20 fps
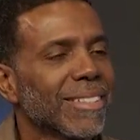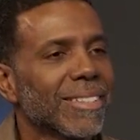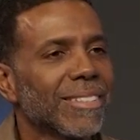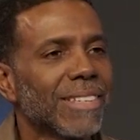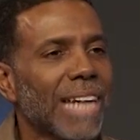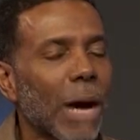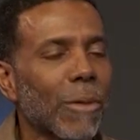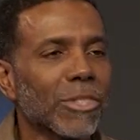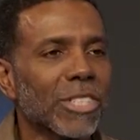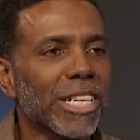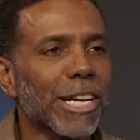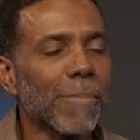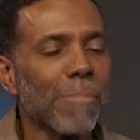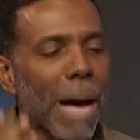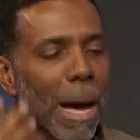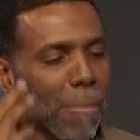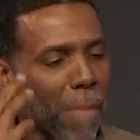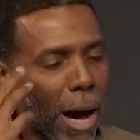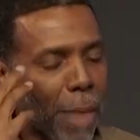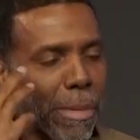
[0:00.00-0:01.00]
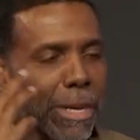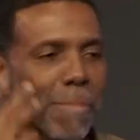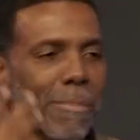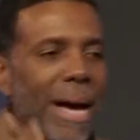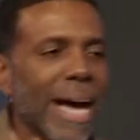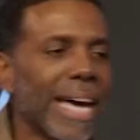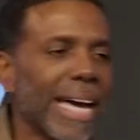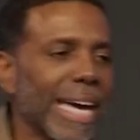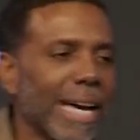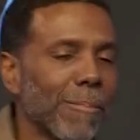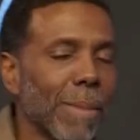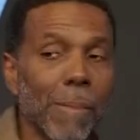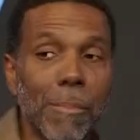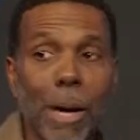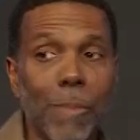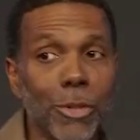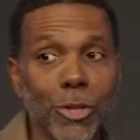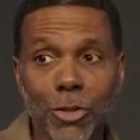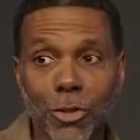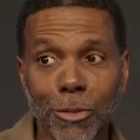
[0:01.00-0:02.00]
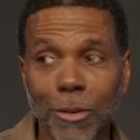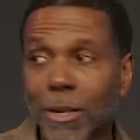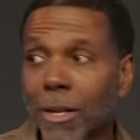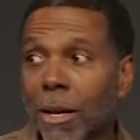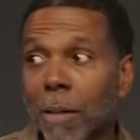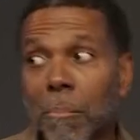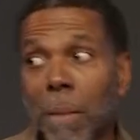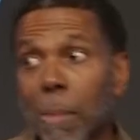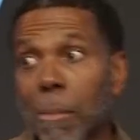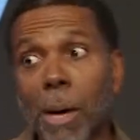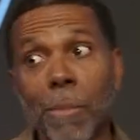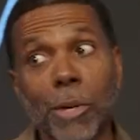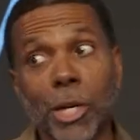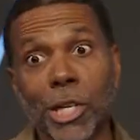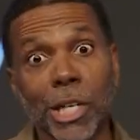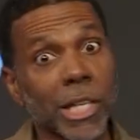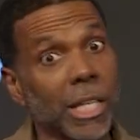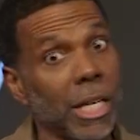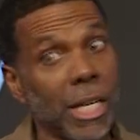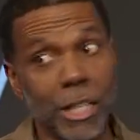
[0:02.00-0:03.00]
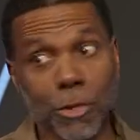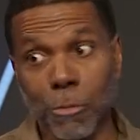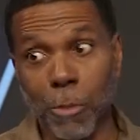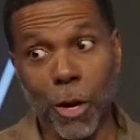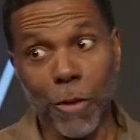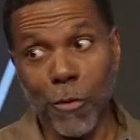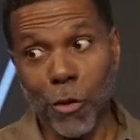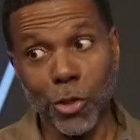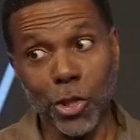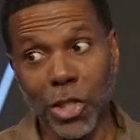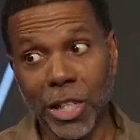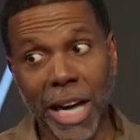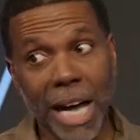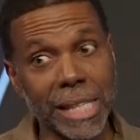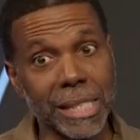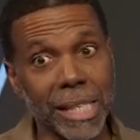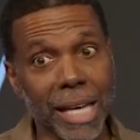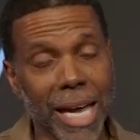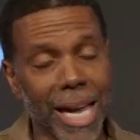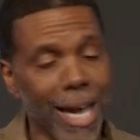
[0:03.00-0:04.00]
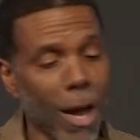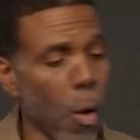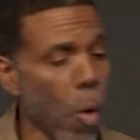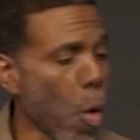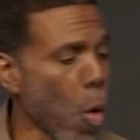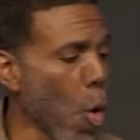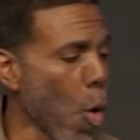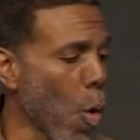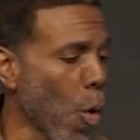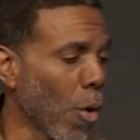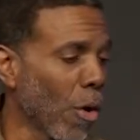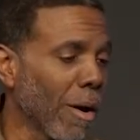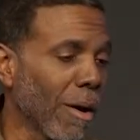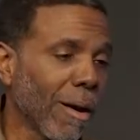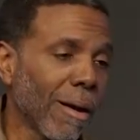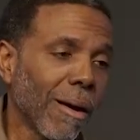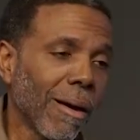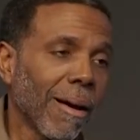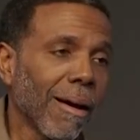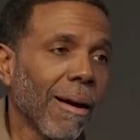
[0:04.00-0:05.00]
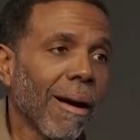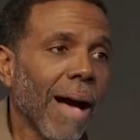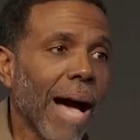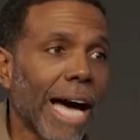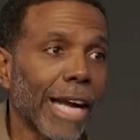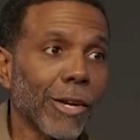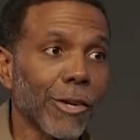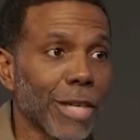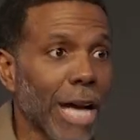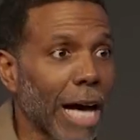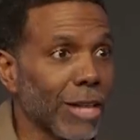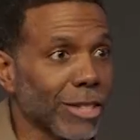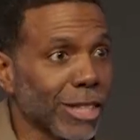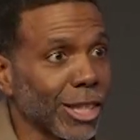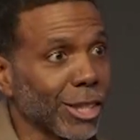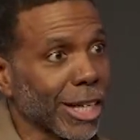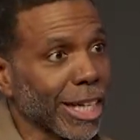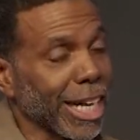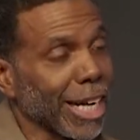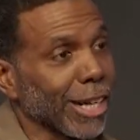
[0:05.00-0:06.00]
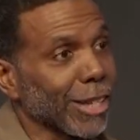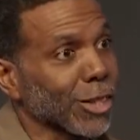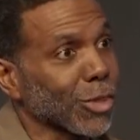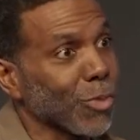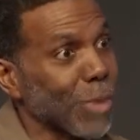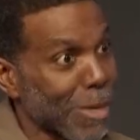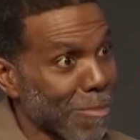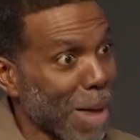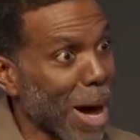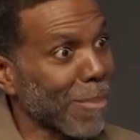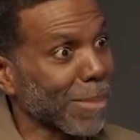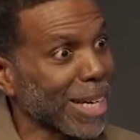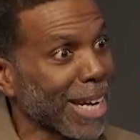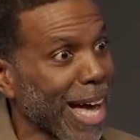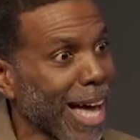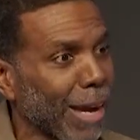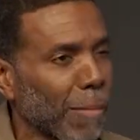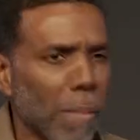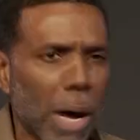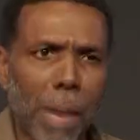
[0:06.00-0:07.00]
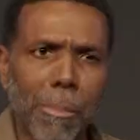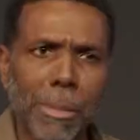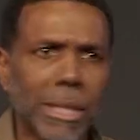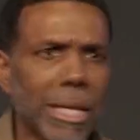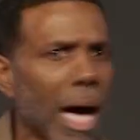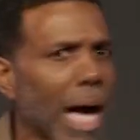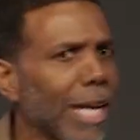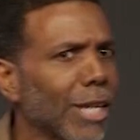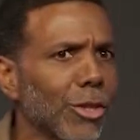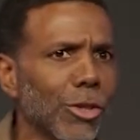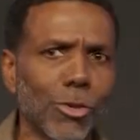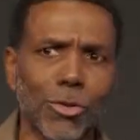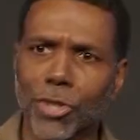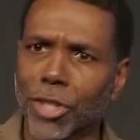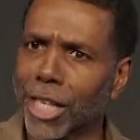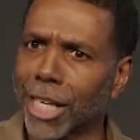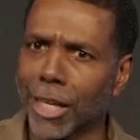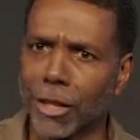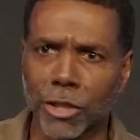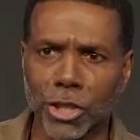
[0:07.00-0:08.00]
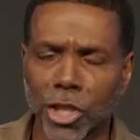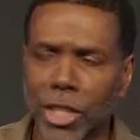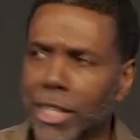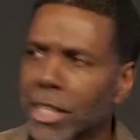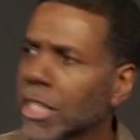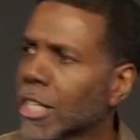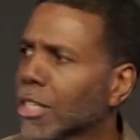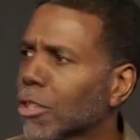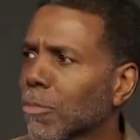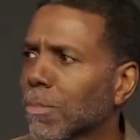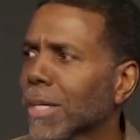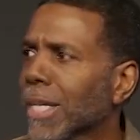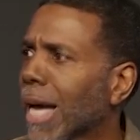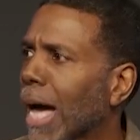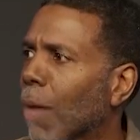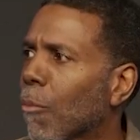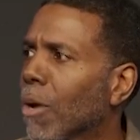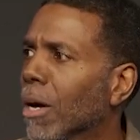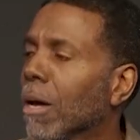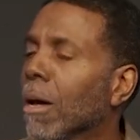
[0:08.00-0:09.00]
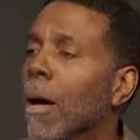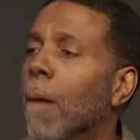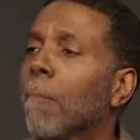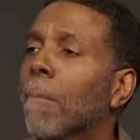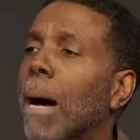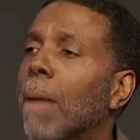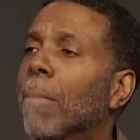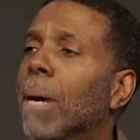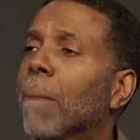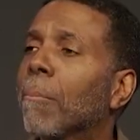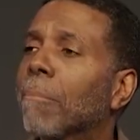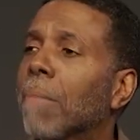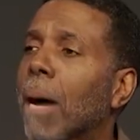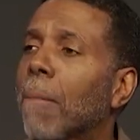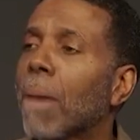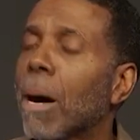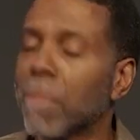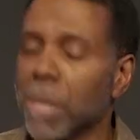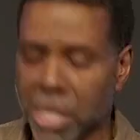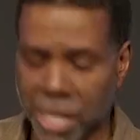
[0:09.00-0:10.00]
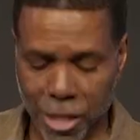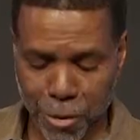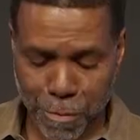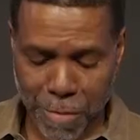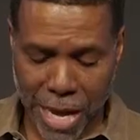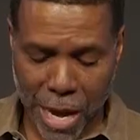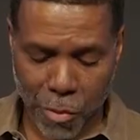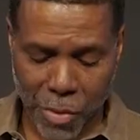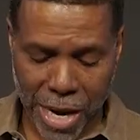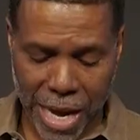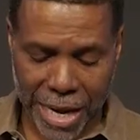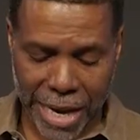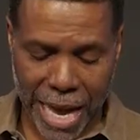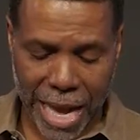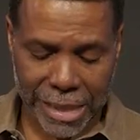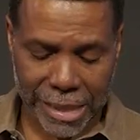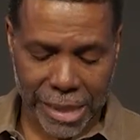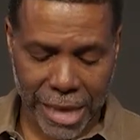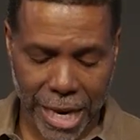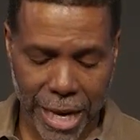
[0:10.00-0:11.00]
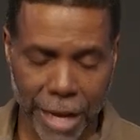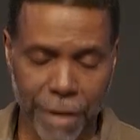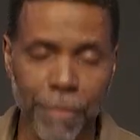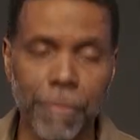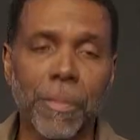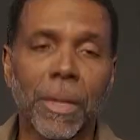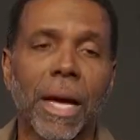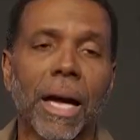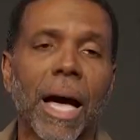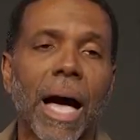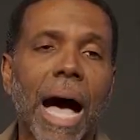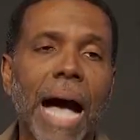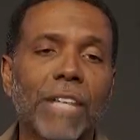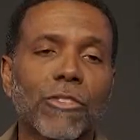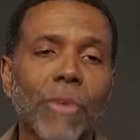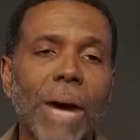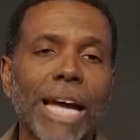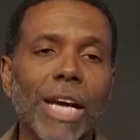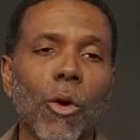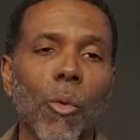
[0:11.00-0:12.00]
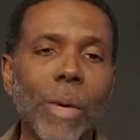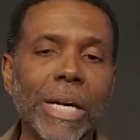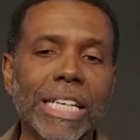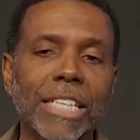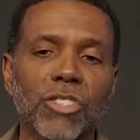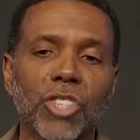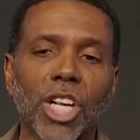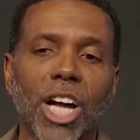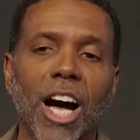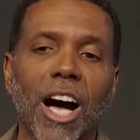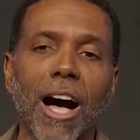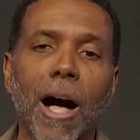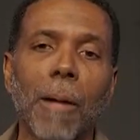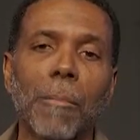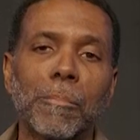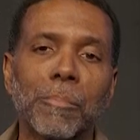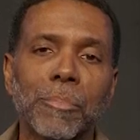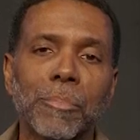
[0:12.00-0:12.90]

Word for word: And I was hearing my mama in my head. My mama could cuss, boy, before she got saved. Woo! I know y'all look at her sweet Mama Dollar. Mama Dollar she cussed me out one. My mama cussed me out when I got saved. I tried to witness to her.